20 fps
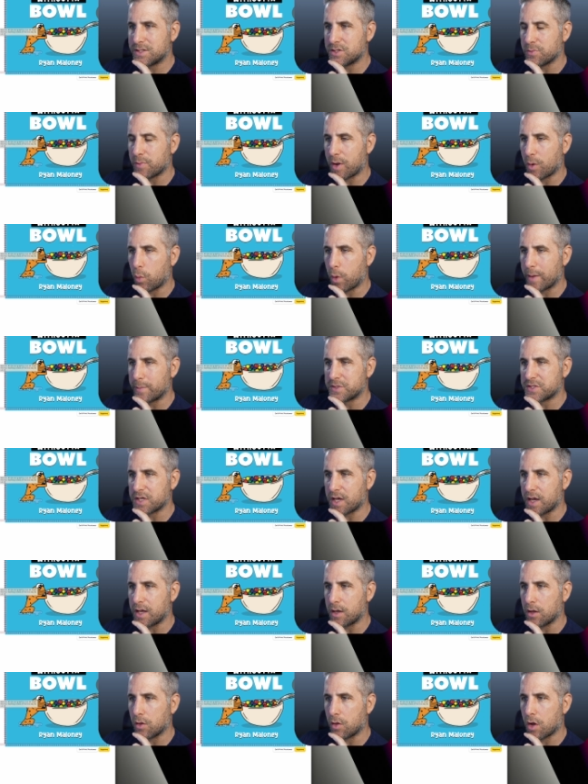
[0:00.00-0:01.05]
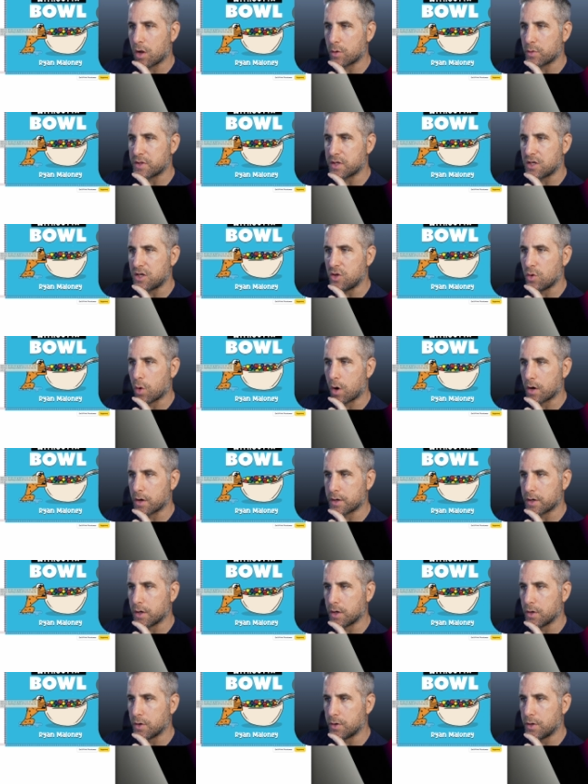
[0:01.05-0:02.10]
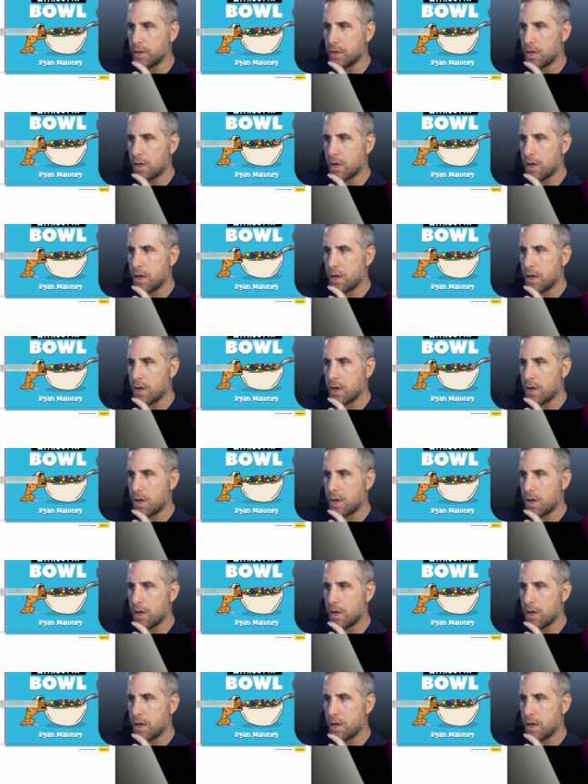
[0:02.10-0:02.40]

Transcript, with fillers: to my website along with a QR code,